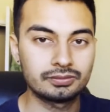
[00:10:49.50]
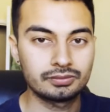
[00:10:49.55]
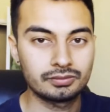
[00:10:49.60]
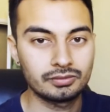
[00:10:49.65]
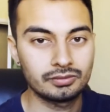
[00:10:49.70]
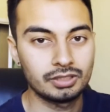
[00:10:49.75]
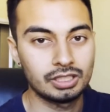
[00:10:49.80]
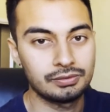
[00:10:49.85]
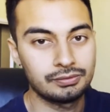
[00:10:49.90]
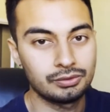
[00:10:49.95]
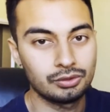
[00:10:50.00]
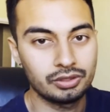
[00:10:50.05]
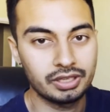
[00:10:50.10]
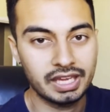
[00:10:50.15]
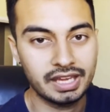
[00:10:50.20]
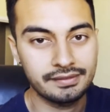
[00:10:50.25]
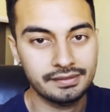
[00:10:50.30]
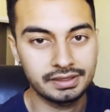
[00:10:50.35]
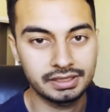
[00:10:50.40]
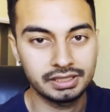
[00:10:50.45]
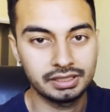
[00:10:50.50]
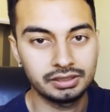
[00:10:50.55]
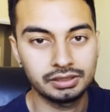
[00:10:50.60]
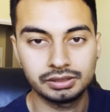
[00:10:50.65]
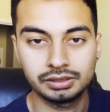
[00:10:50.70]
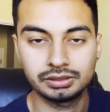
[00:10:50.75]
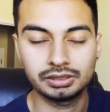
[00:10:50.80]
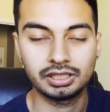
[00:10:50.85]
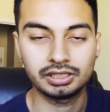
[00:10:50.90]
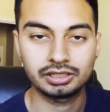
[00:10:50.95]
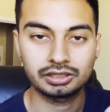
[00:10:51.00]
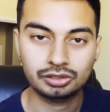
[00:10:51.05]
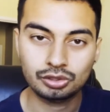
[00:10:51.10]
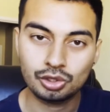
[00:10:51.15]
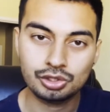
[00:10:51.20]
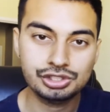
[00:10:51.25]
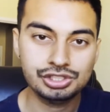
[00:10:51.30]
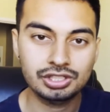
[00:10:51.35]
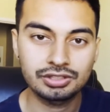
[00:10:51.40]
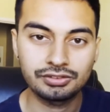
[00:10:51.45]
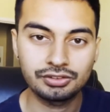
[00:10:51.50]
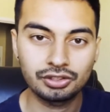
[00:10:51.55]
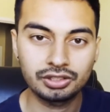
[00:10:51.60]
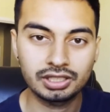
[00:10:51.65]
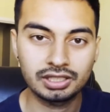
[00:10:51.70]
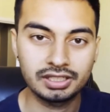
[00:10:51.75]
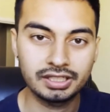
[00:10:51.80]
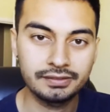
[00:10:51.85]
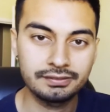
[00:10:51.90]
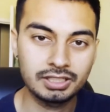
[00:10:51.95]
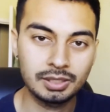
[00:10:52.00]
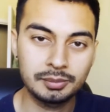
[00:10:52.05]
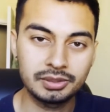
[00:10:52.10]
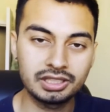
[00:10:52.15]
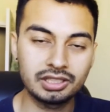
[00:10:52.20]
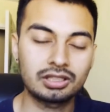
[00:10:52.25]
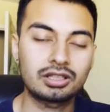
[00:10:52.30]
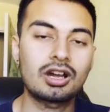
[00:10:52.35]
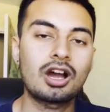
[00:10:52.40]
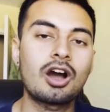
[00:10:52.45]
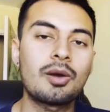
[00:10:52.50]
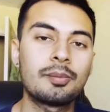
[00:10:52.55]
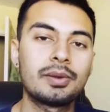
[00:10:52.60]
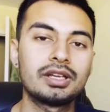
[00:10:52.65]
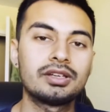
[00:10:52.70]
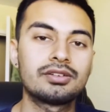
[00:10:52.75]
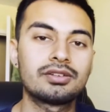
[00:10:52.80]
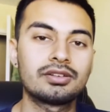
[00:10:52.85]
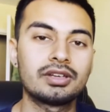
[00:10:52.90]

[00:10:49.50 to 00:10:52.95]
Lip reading: If you have any other questions, you can leave them in the comments.